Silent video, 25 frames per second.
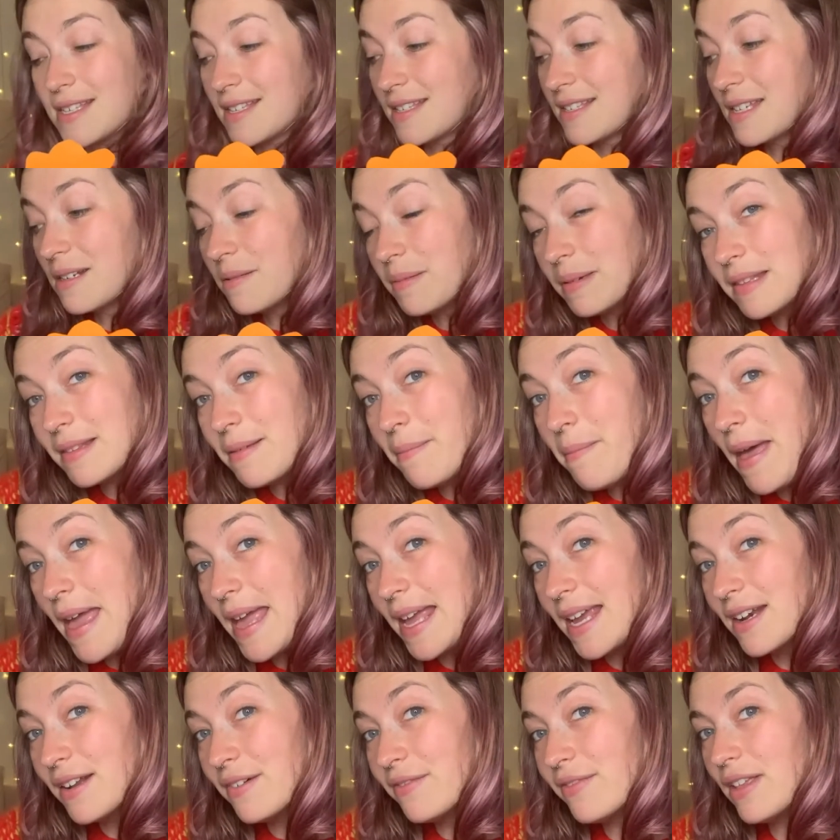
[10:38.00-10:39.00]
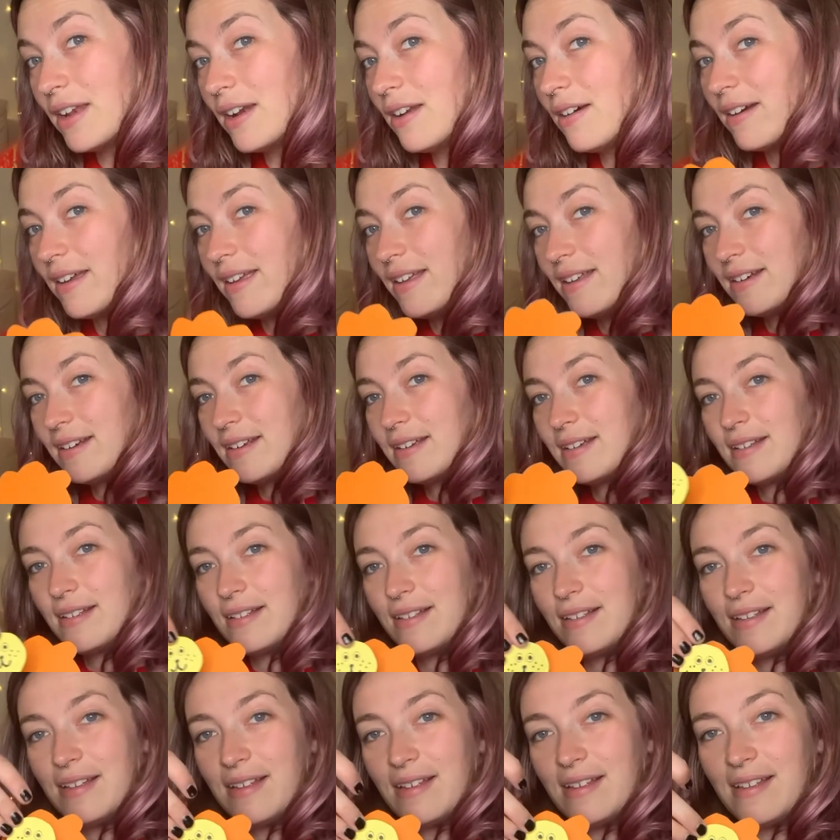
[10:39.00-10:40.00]
is going to be the mane of the lion.
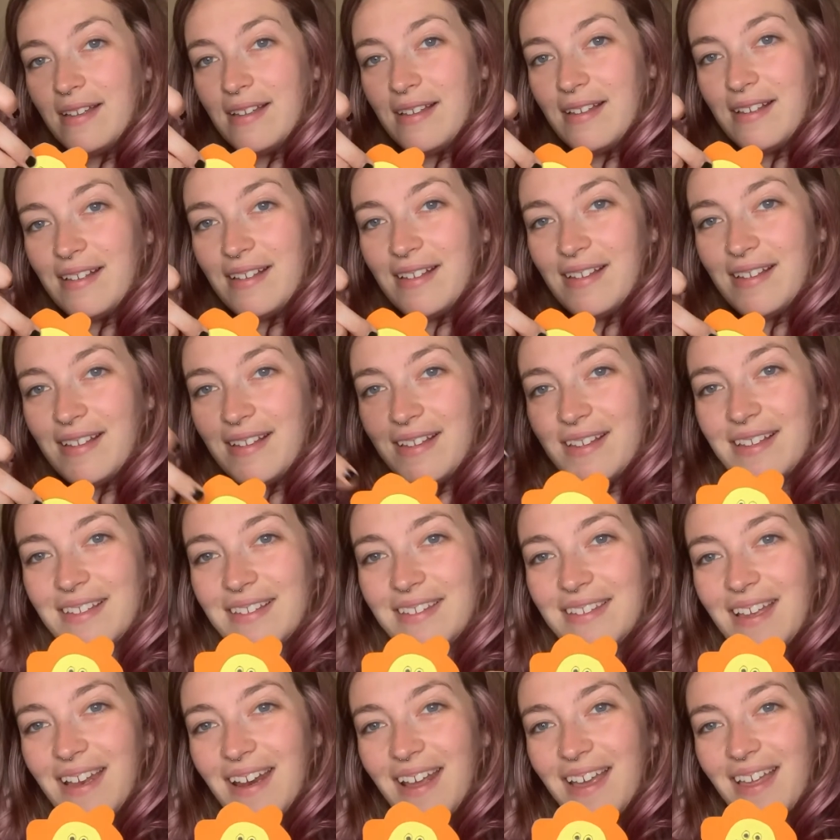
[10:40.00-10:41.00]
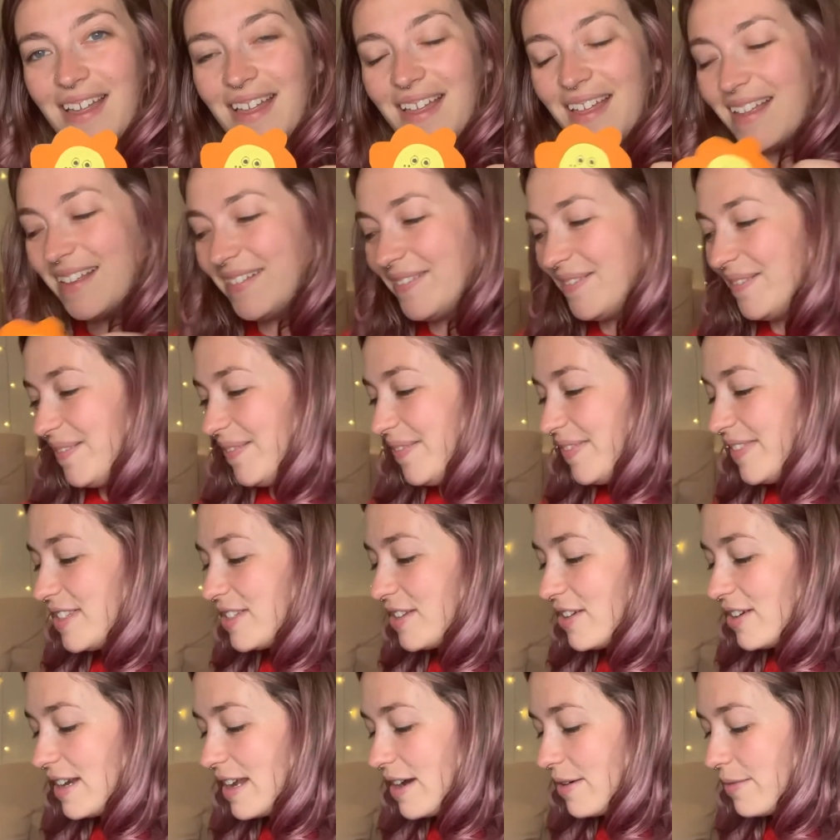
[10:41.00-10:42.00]
Ta-da! So
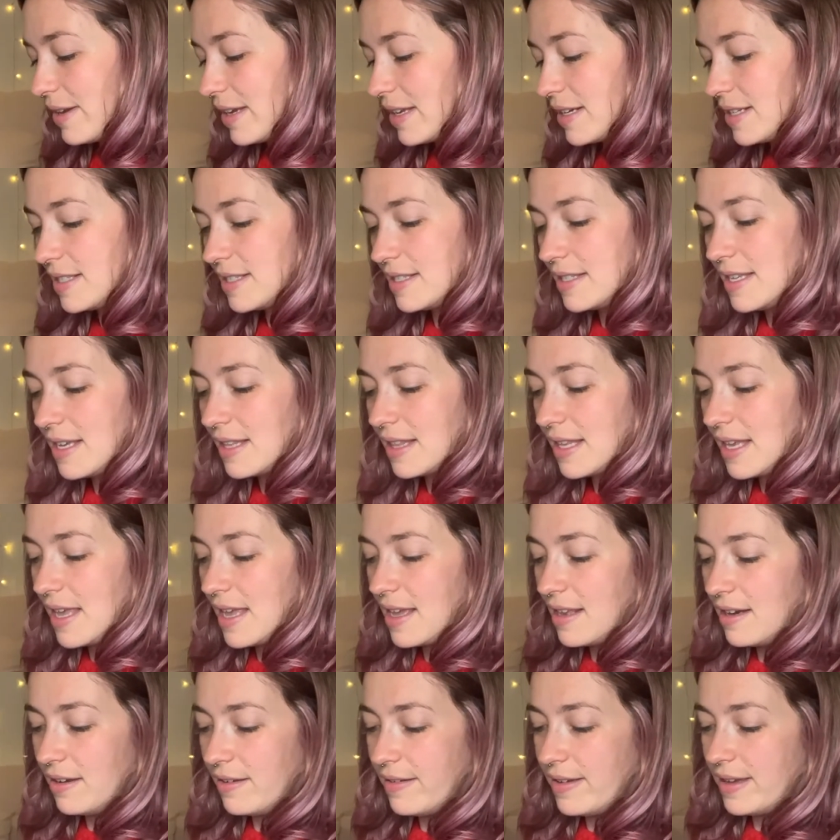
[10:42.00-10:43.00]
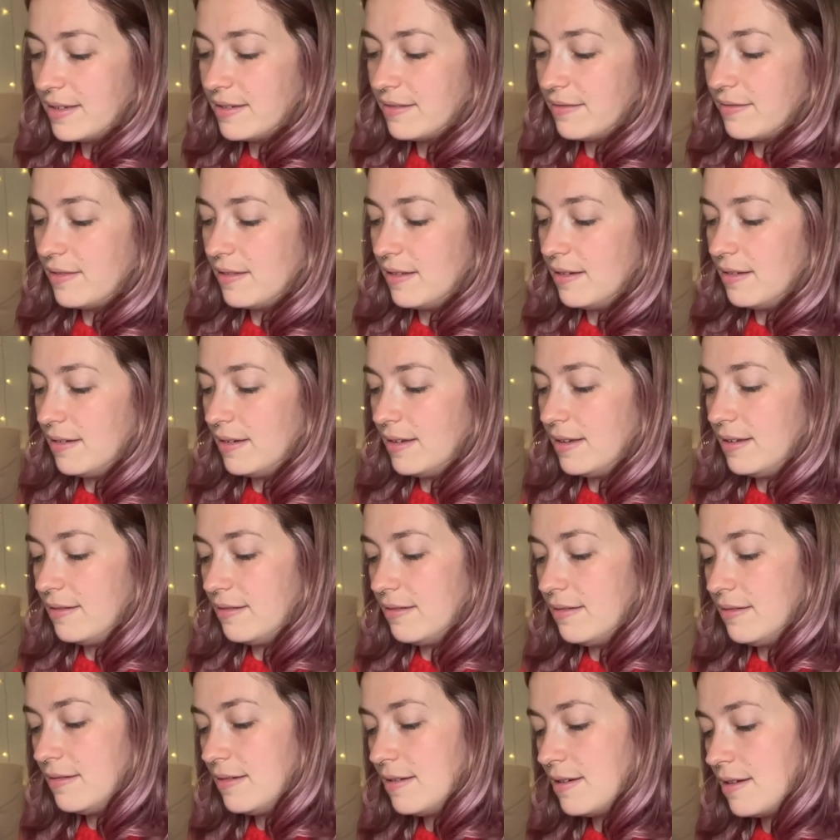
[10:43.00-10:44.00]
now we're going to stick the yellow head of the lion
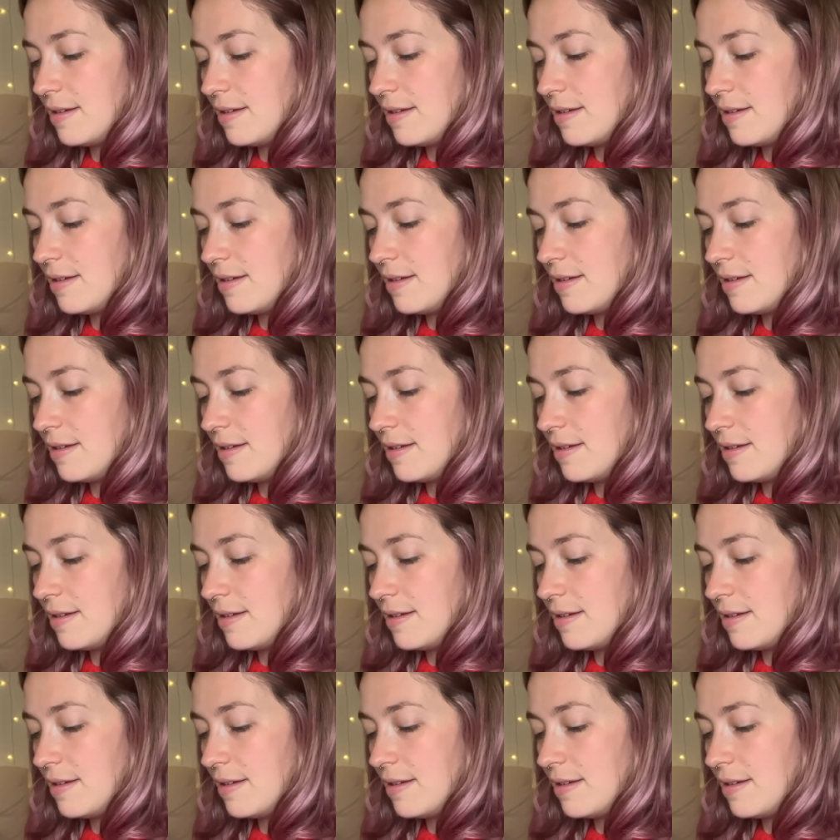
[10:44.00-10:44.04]
on.